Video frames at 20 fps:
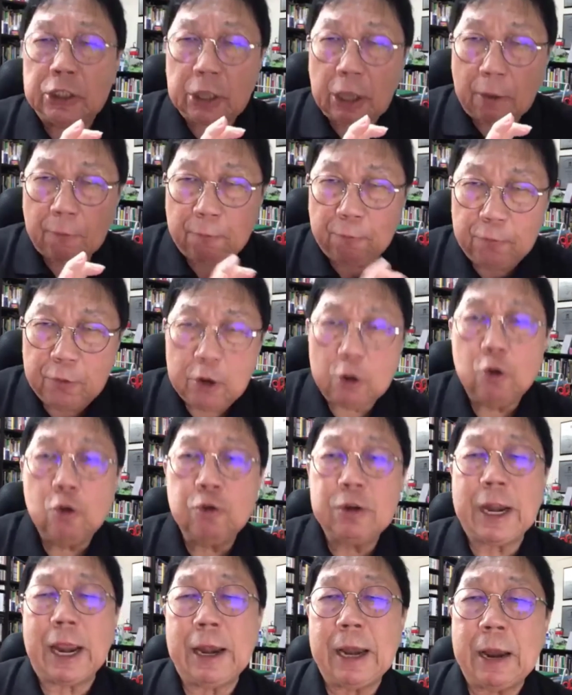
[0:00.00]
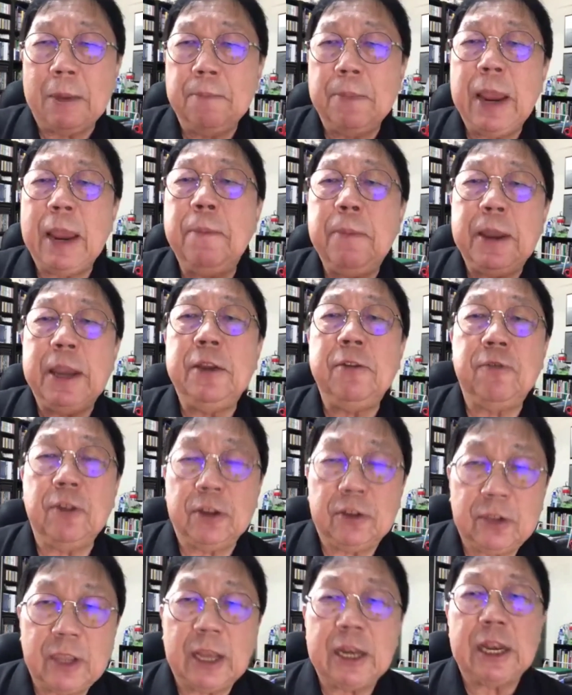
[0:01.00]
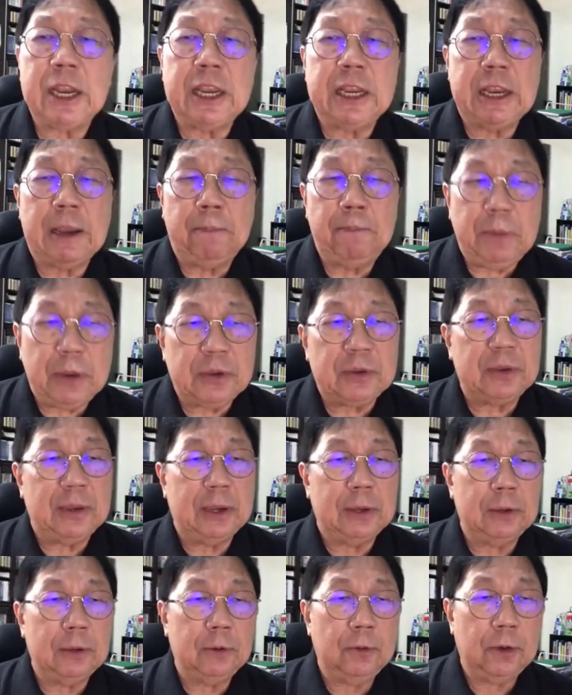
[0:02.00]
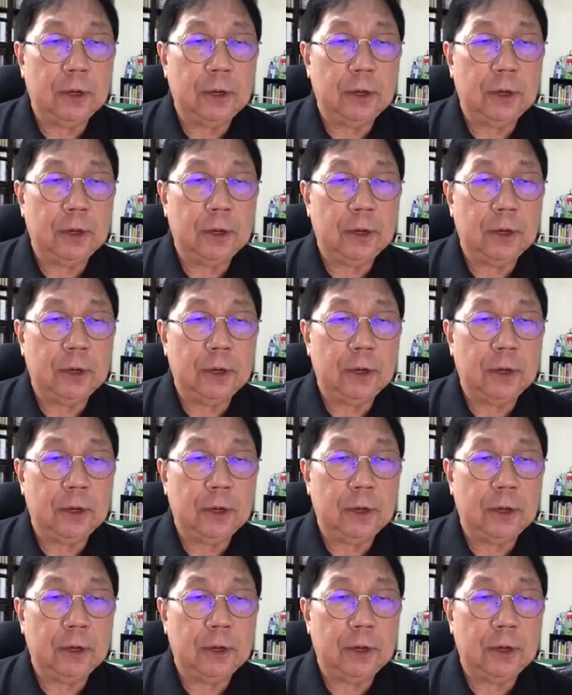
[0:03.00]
a few that may be interested in your business.